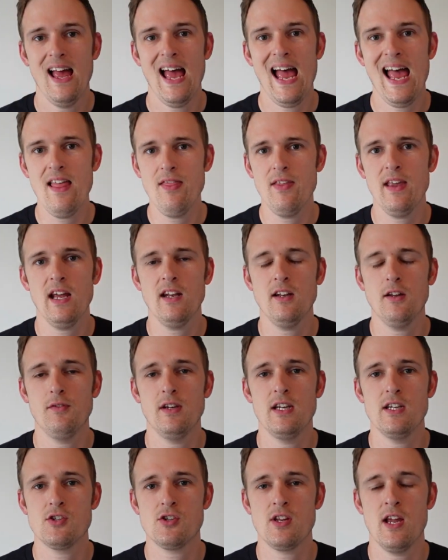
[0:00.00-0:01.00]
at the end of
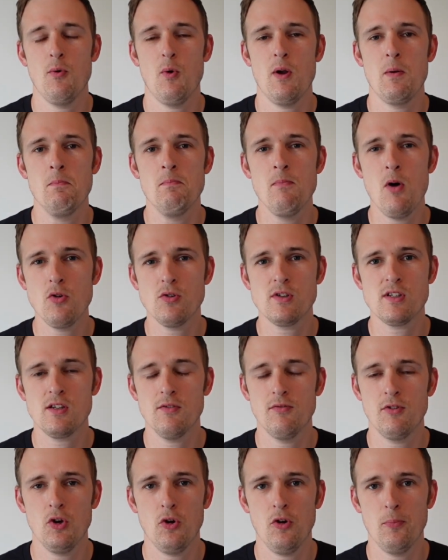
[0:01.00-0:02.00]
each day when most
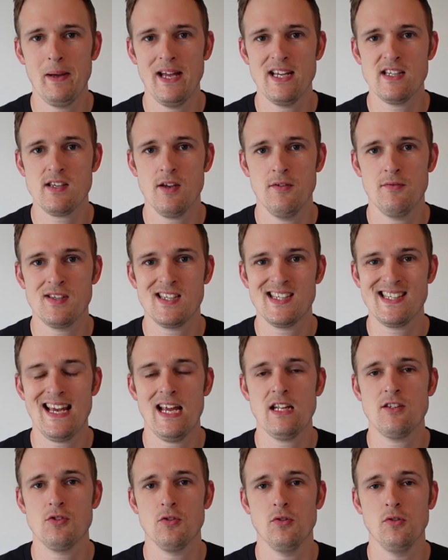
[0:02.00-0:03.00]
of your bets have
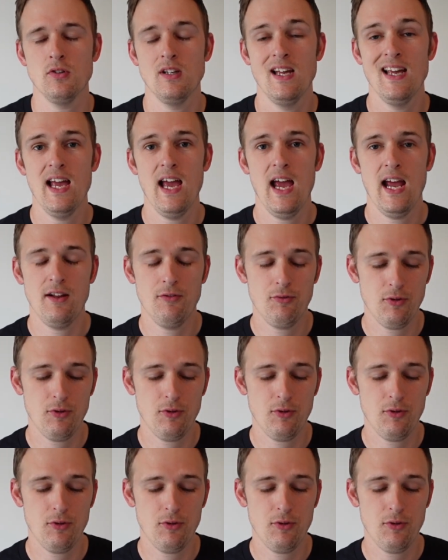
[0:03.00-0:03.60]
settled. And if